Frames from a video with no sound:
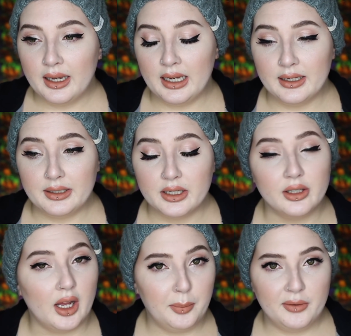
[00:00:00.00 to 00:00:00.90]
and I did a
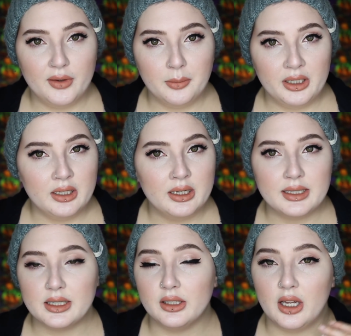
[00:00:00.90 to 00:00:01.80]
lot of pre-filming.
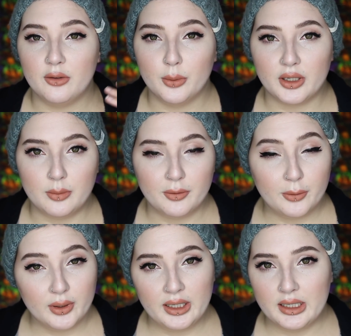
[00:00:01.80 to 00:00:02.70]
I did a lot of working
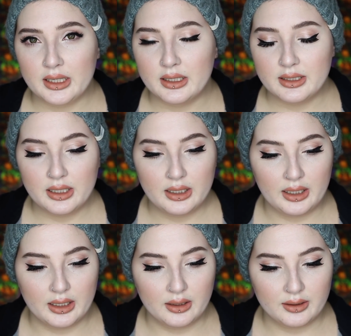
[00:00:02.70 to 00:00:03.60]
beforehand
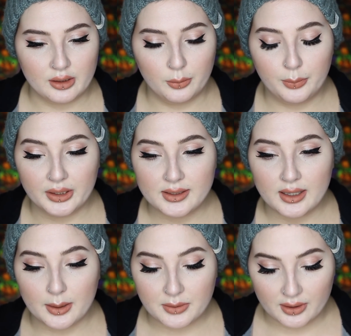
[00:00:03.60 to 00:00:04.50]
and, you know,
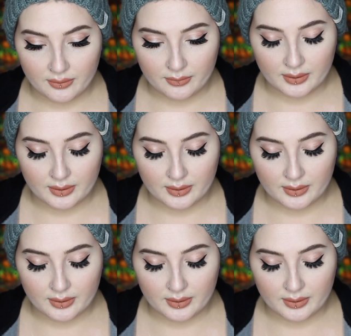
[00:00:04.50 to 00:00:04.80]
building up to